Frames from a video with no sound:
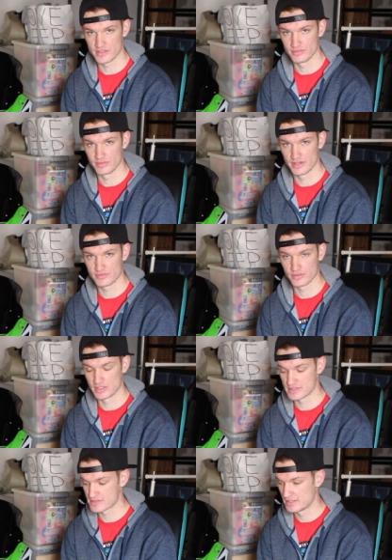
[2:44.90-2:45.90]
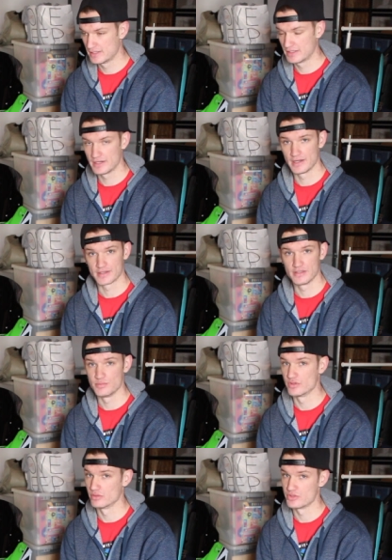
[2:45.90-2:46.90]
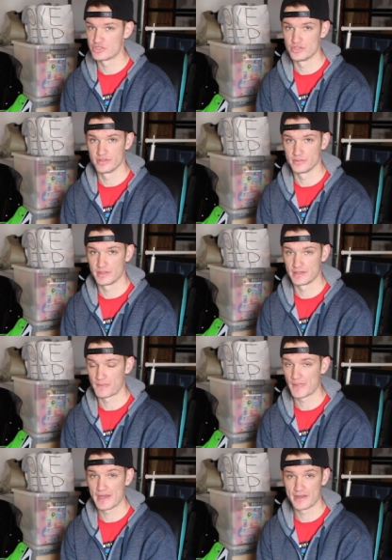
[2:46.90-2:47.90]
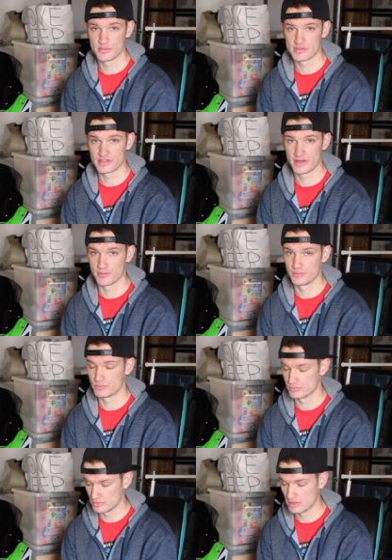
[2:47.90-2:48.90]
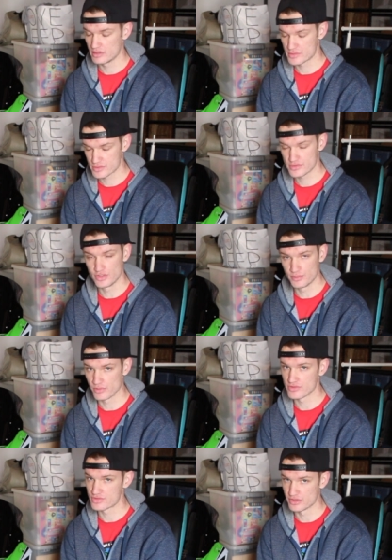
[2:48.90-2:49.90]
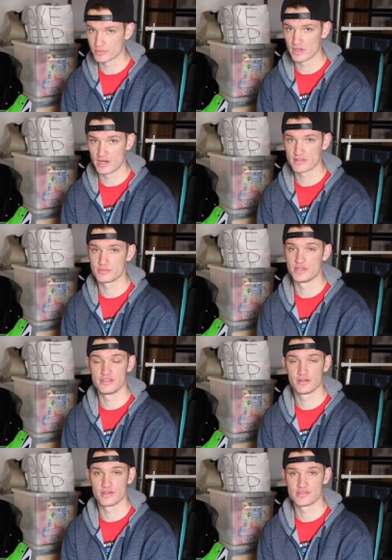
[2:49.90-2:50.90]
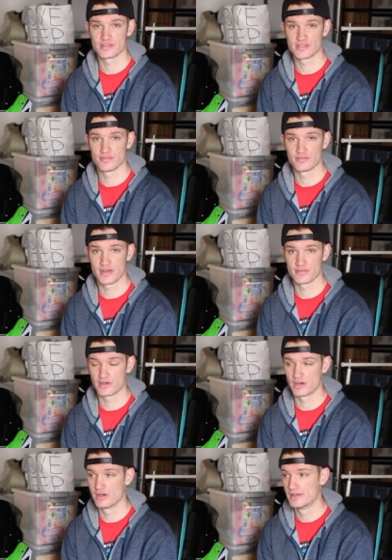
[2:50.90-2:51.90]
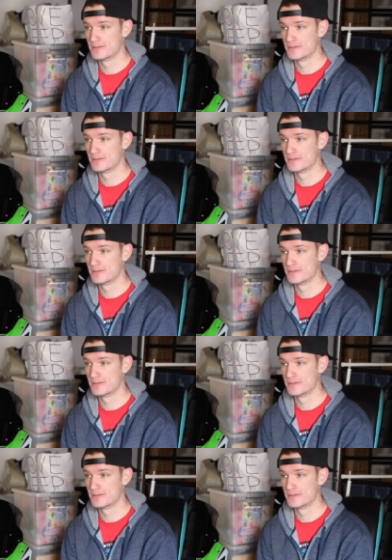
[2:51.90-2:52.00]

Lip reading: that you've left for us. Keep doing what you're doing, man. Adam has got a super awesome Daytona 675R.